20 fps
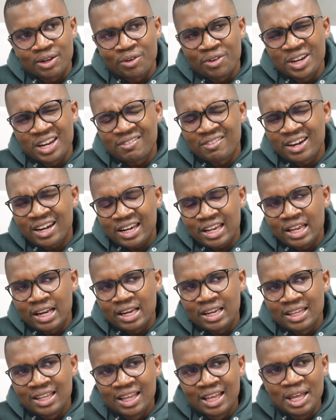They were never
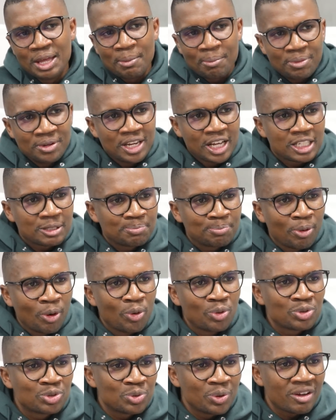really been
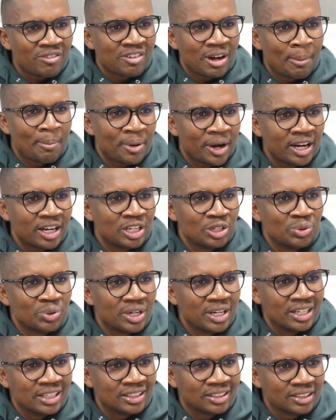exposed to a vibrant
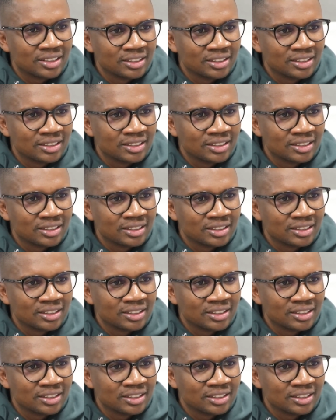Youth League.